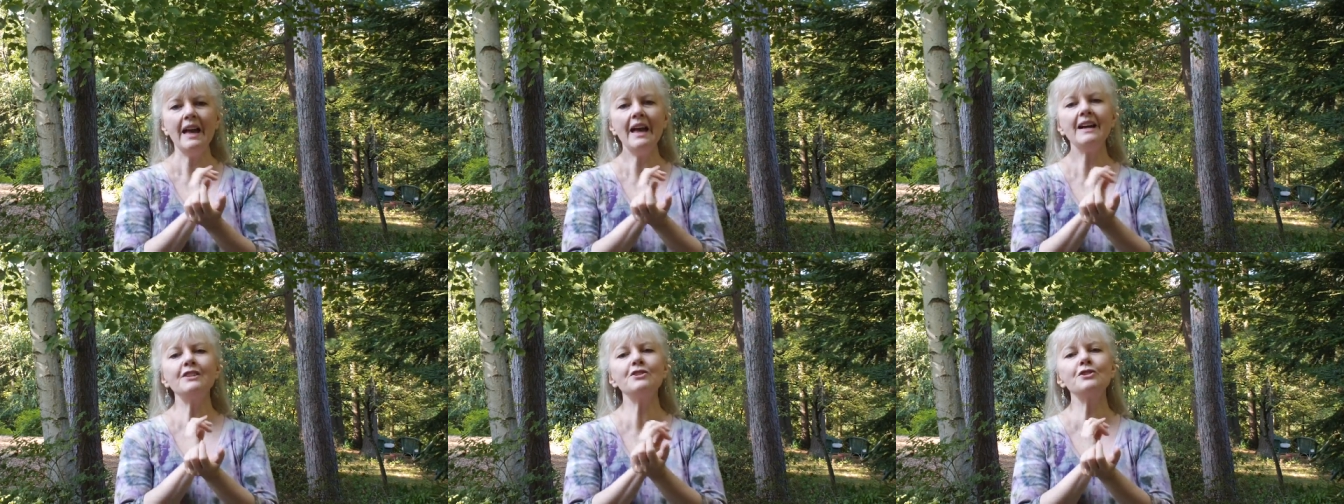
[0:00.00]

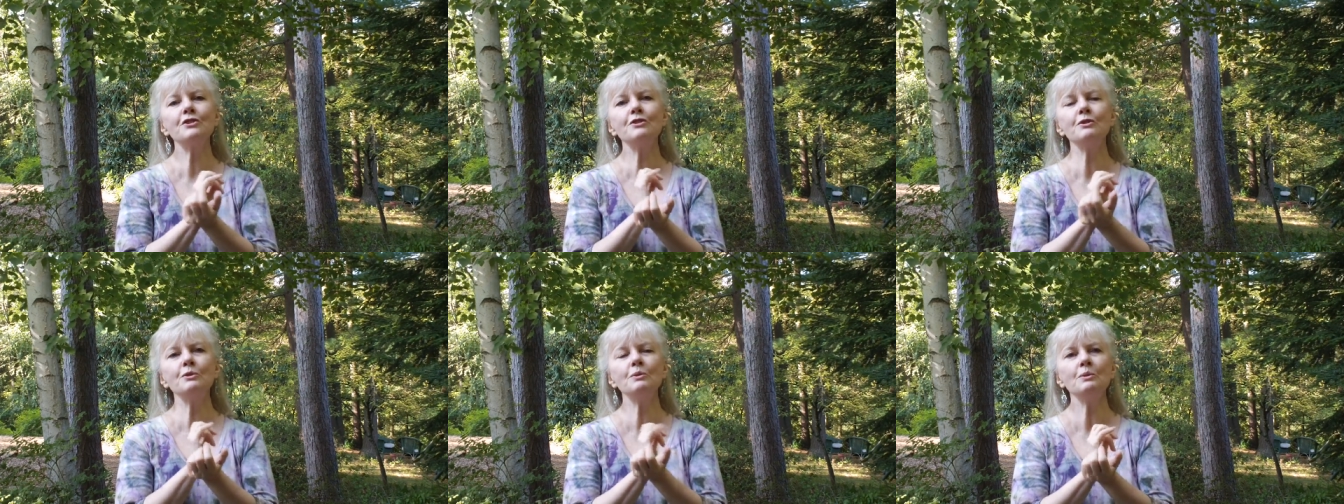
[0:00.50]
And
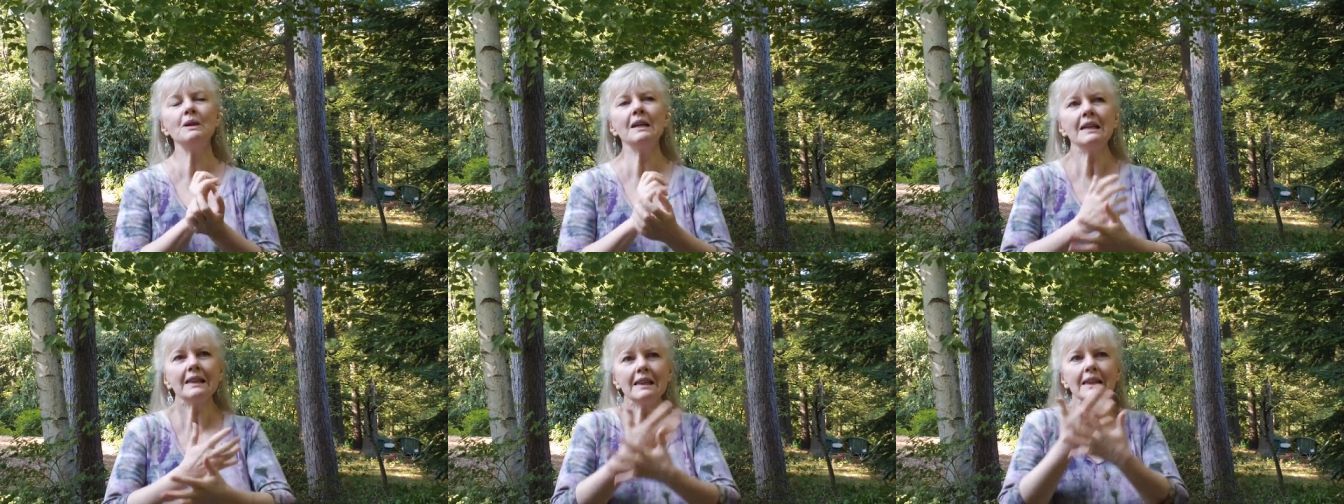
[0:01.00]
to
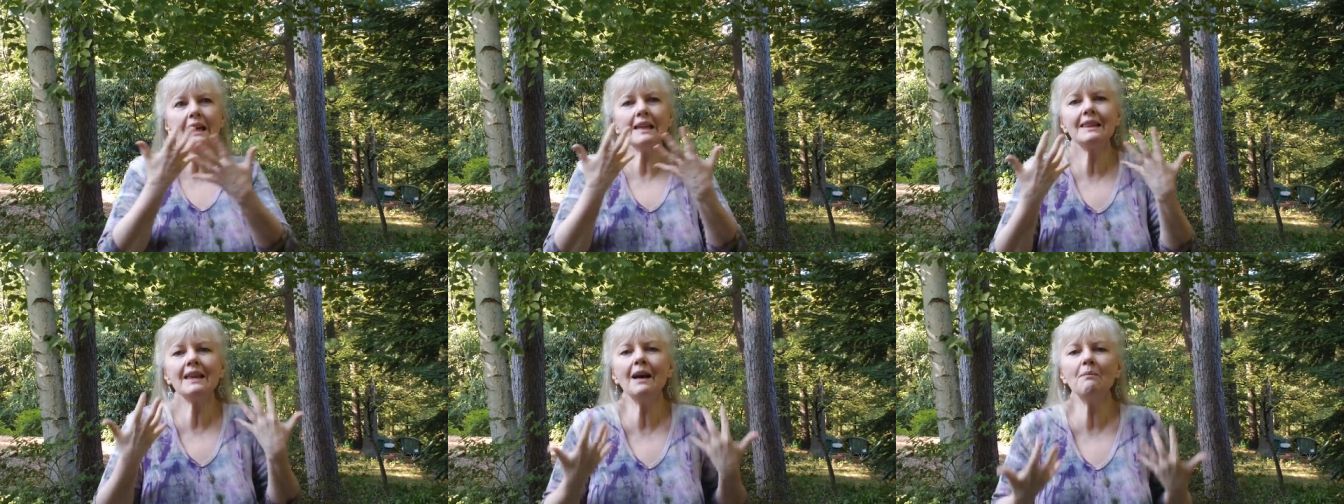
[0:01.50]

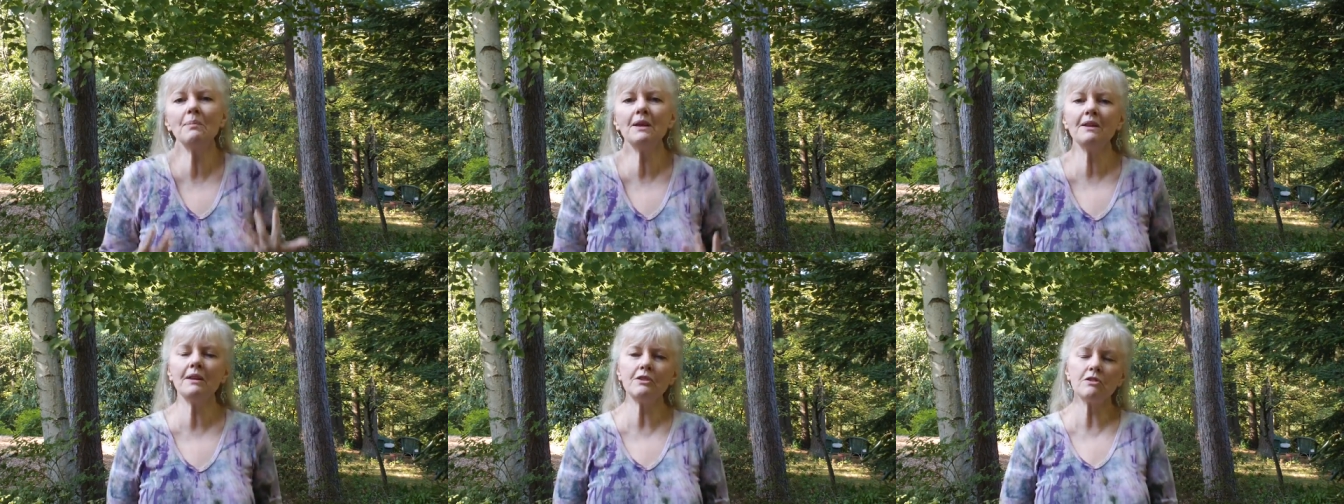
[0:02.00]
let that
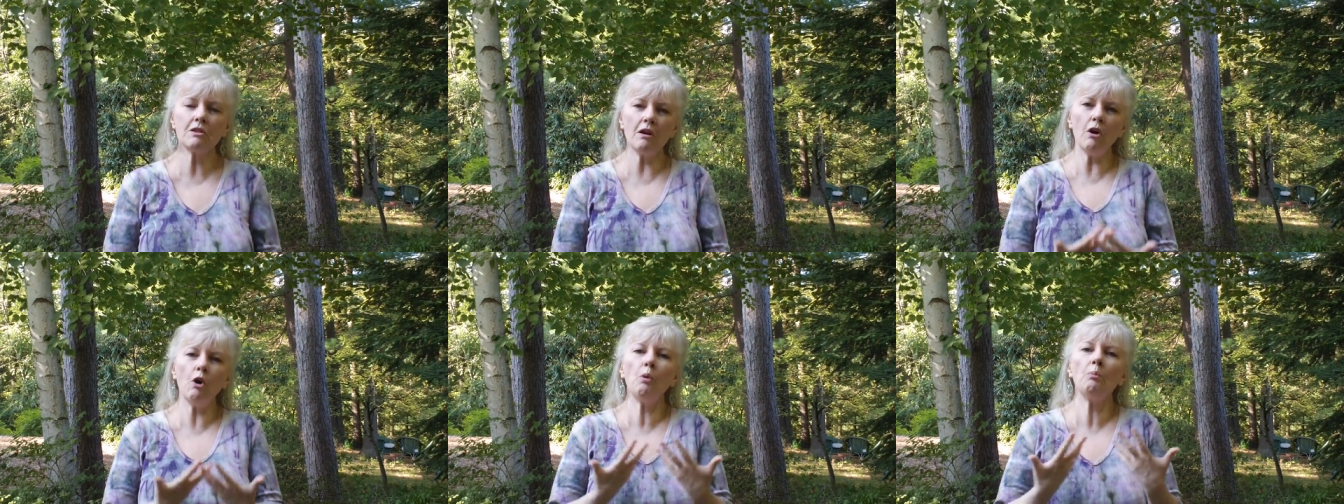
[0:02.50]
begin to
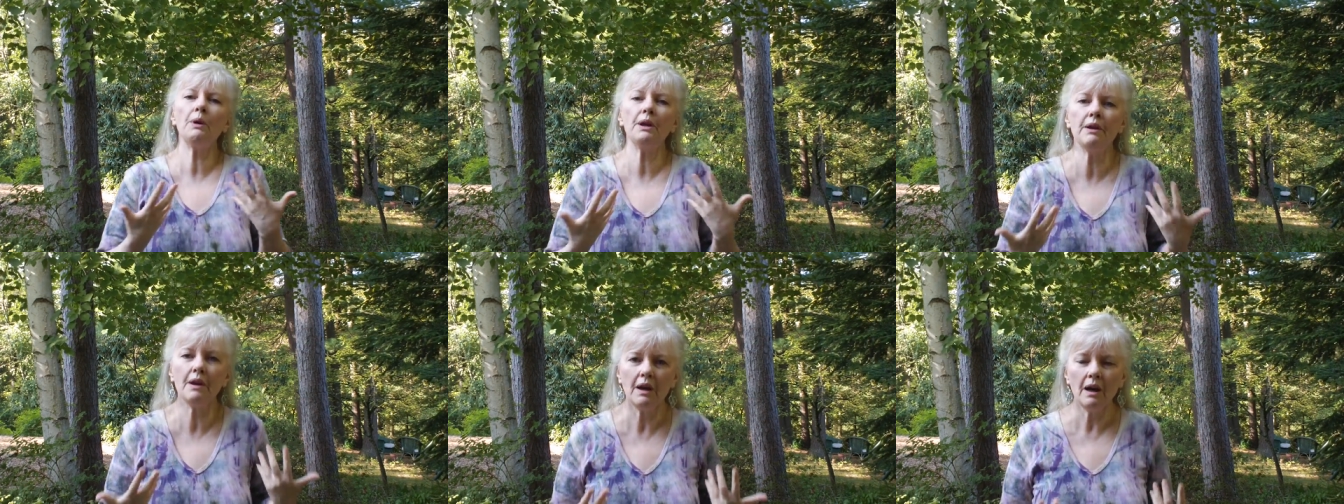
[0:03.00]
open
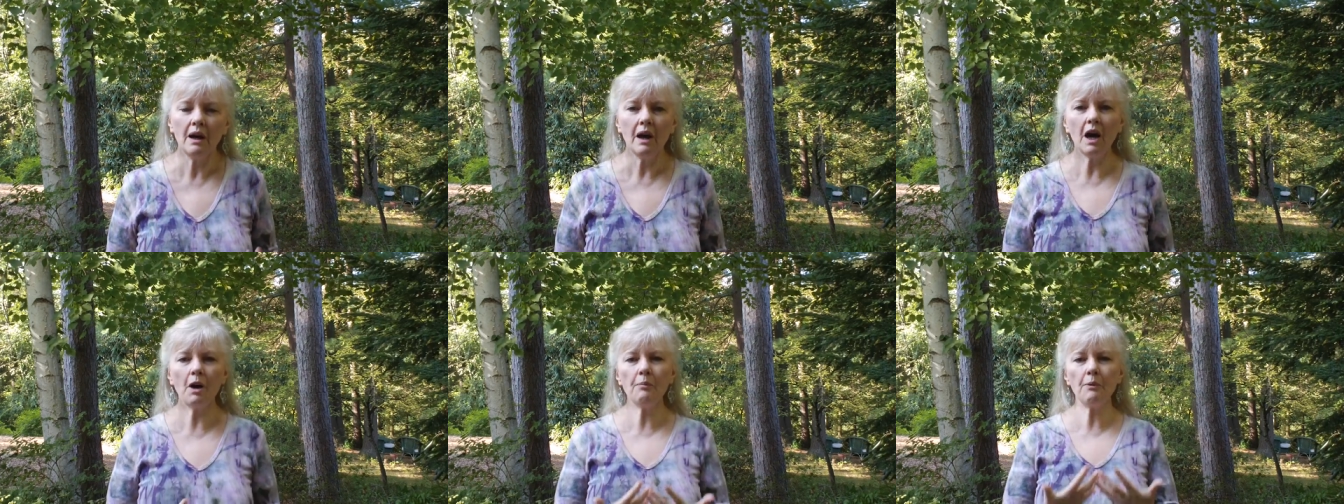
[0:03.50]

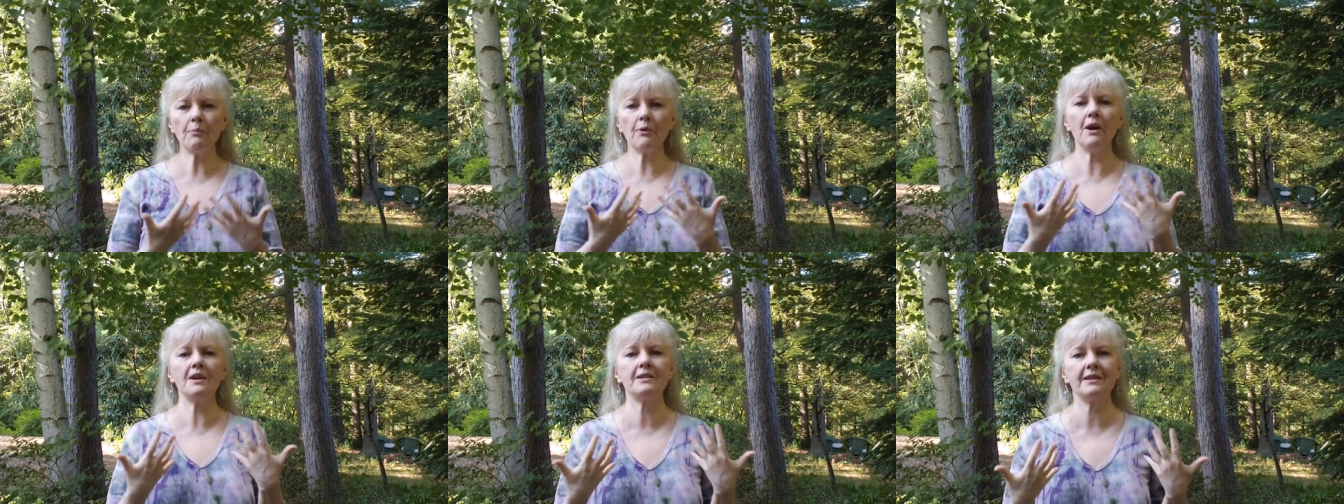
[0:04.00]
up a
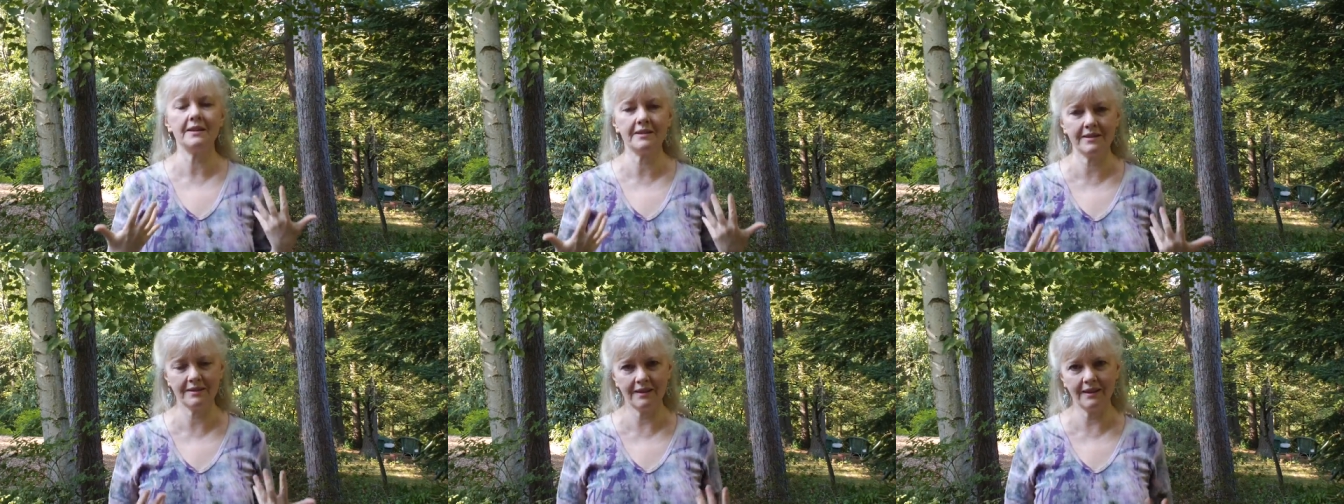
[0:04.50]

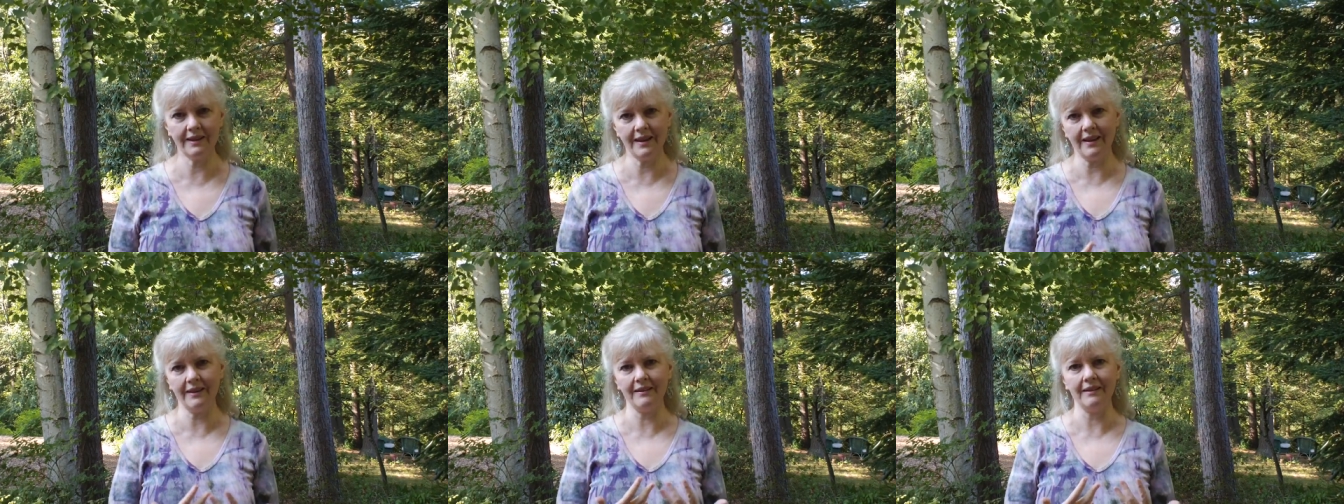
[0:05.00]
process
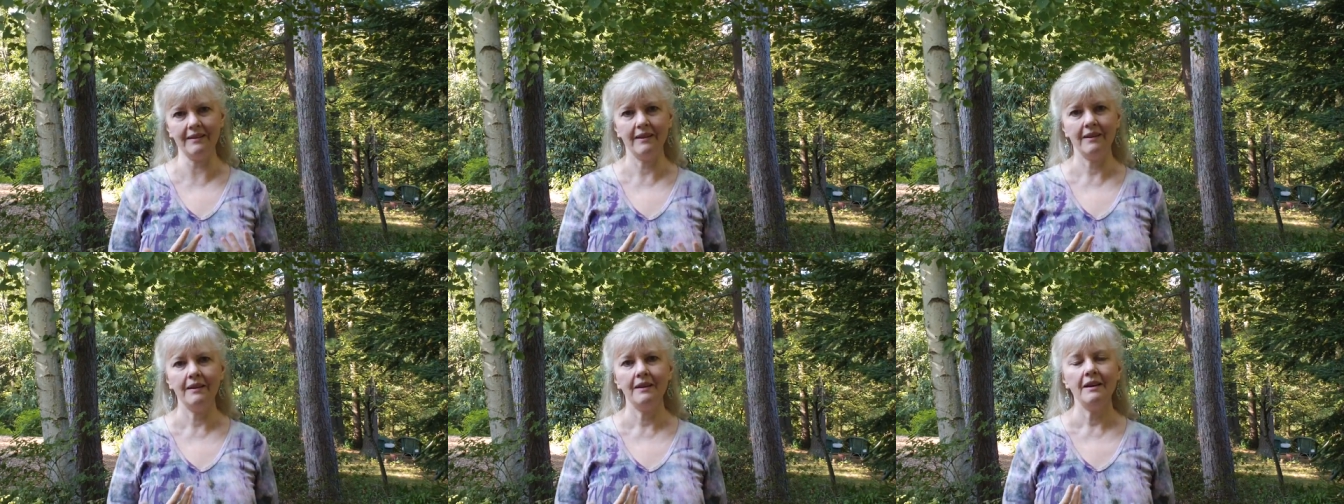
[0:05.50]
again.
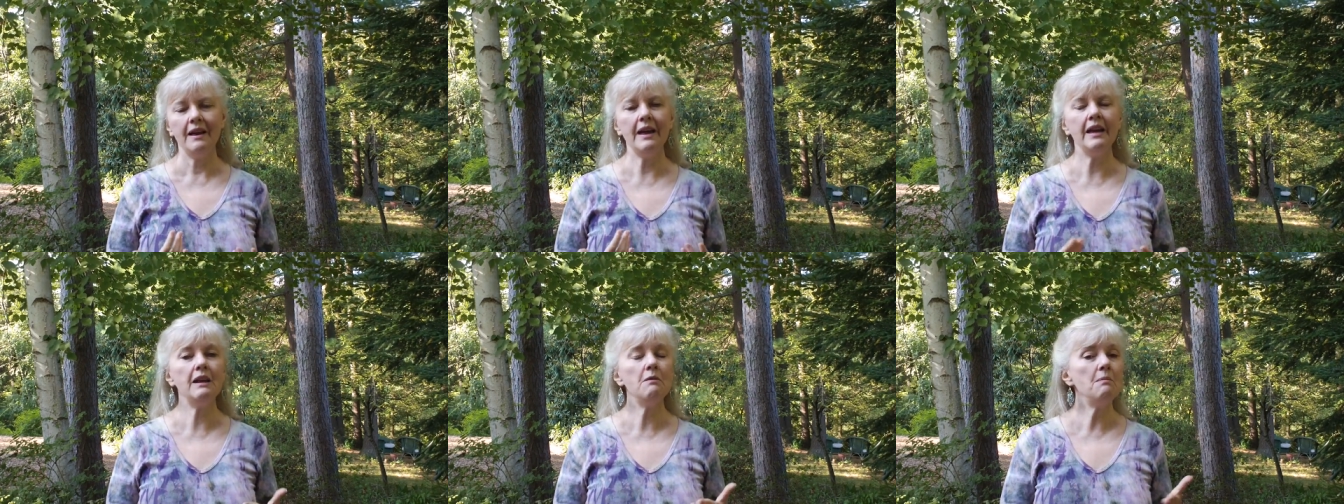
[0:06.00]

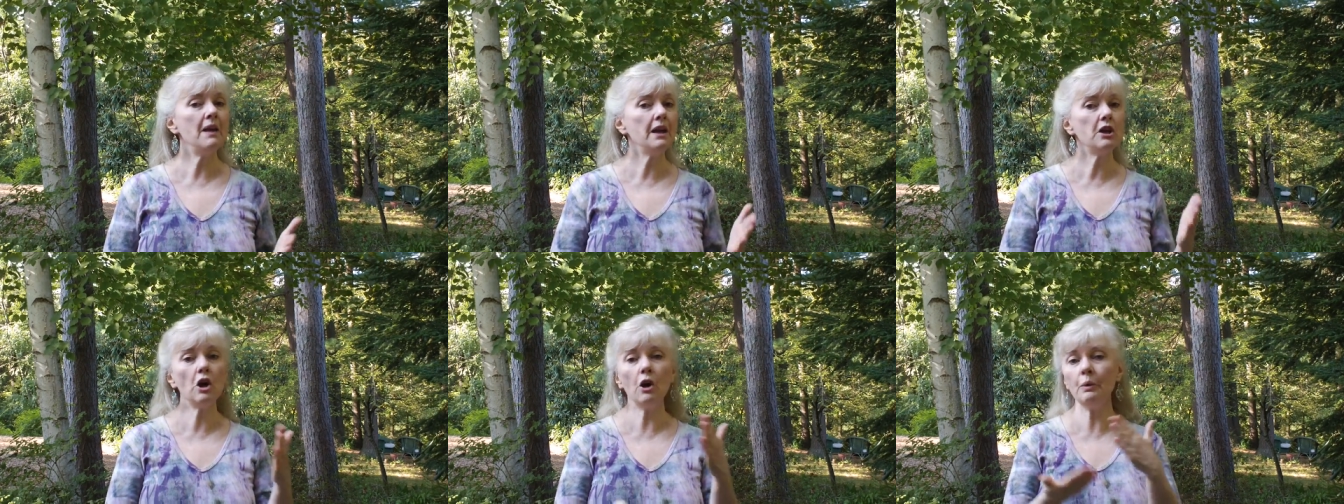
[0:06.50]
And it may
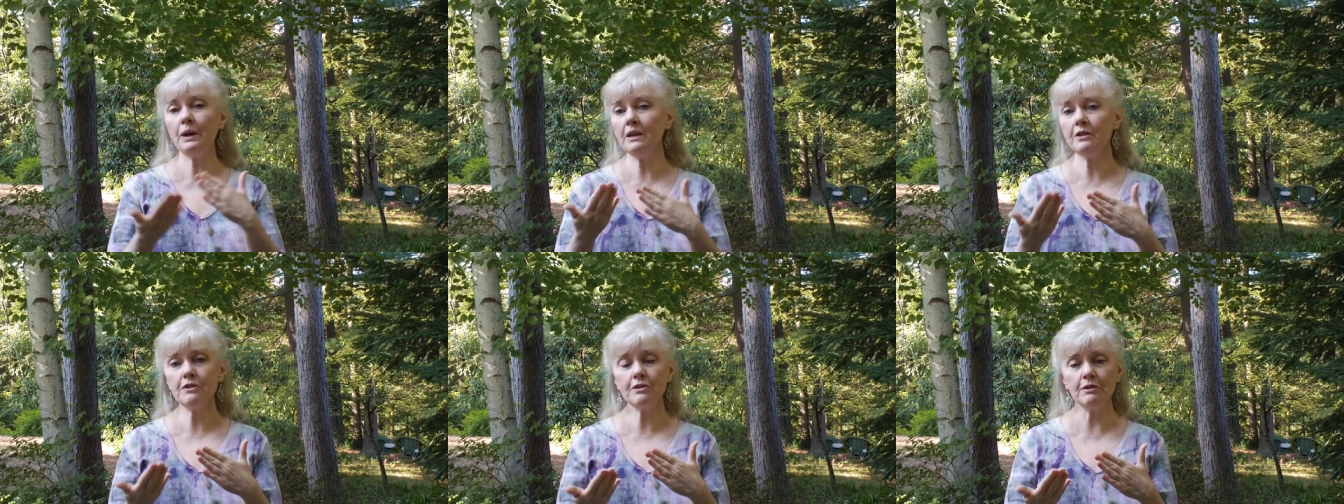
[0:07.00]
go
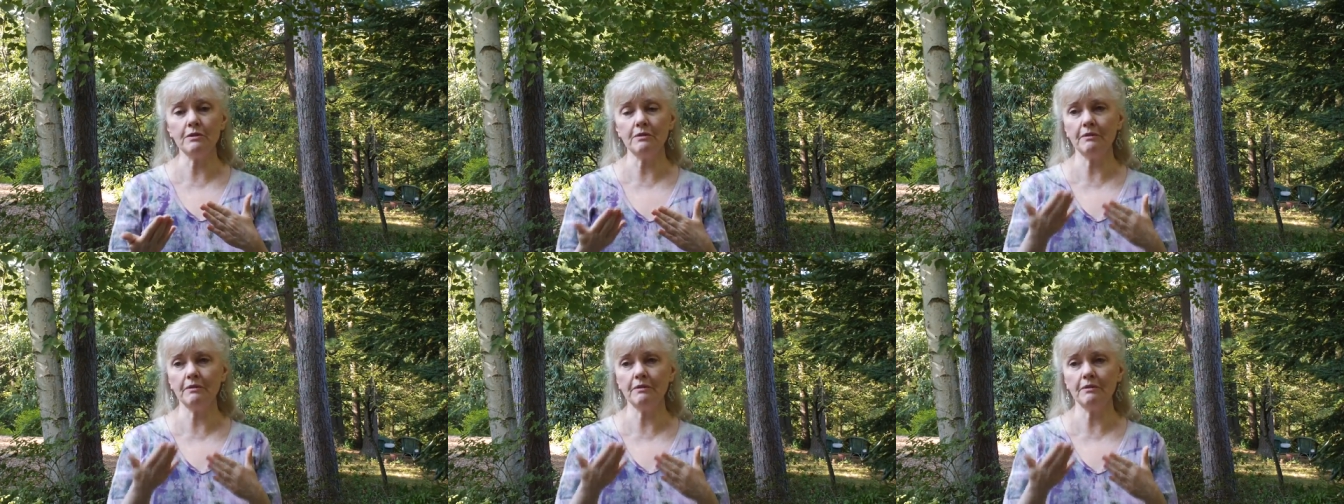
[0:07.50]
into,